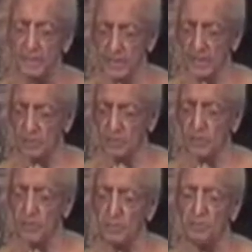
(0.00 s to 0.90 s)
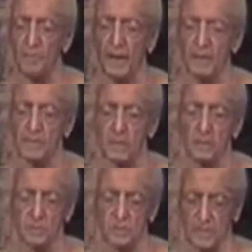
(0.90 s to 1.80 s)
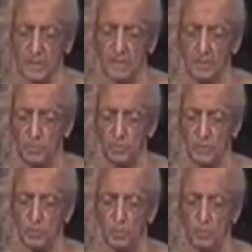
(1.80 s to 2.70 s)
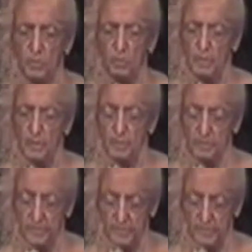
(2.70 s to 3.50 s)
till the grown-up man, seeing what the world is,